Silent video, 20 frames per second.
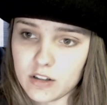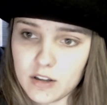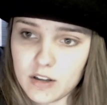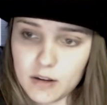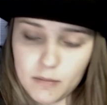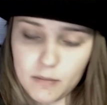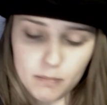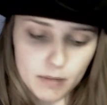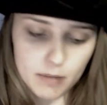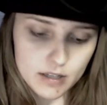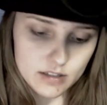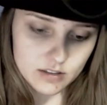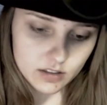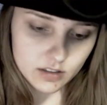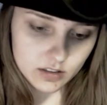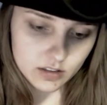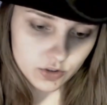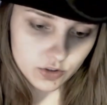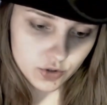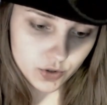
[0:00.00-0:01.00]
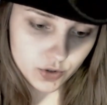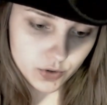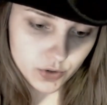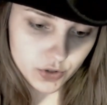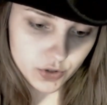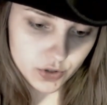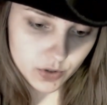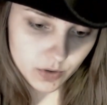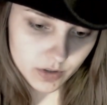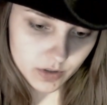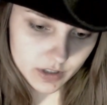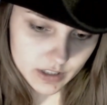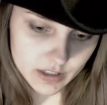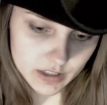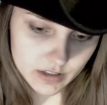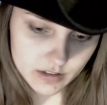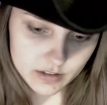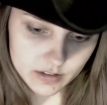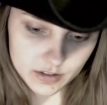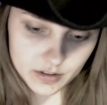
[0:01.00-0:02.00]
based on a true story.
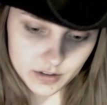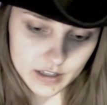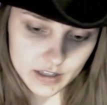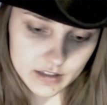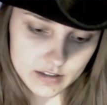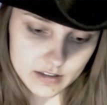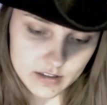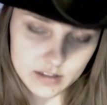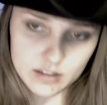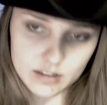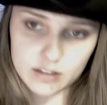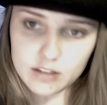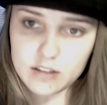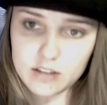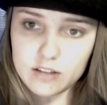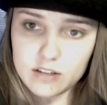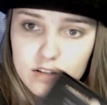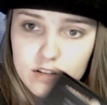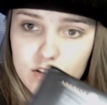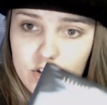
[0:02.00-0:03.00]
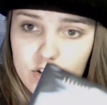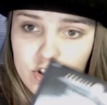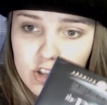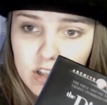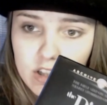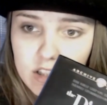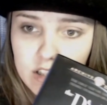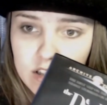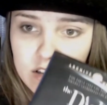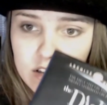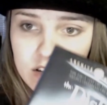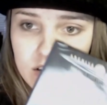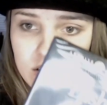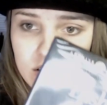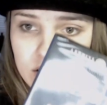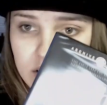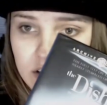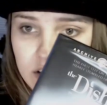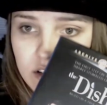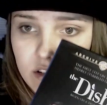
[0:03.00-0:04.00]
You can't see it because it's shiny.
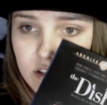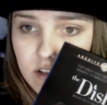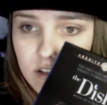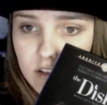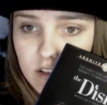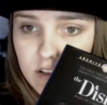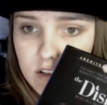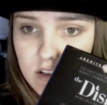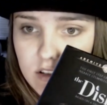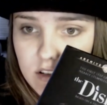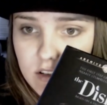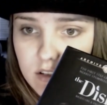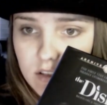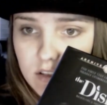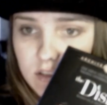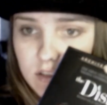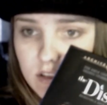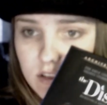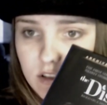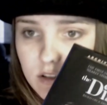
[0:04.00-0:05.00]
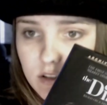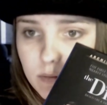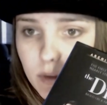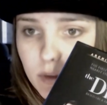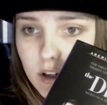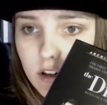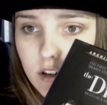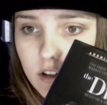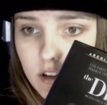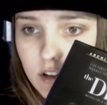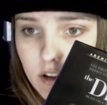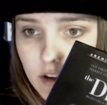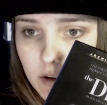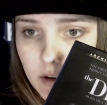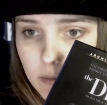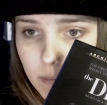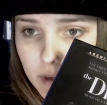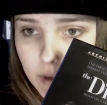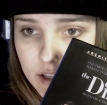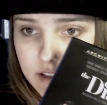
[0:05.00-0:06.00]
Is, is this better?
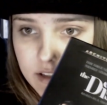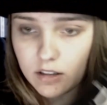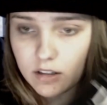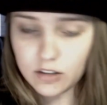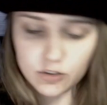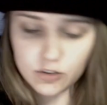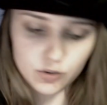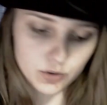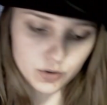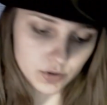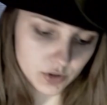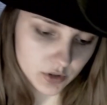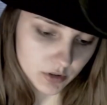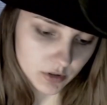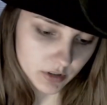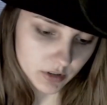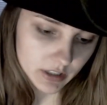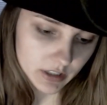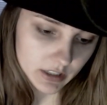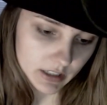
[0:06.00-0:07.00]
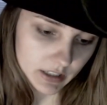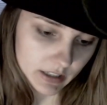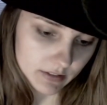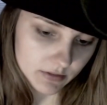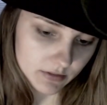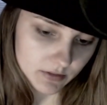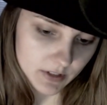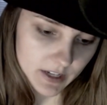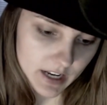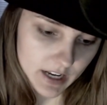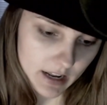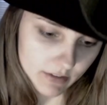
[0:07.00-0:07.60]
Based on a true story. I've never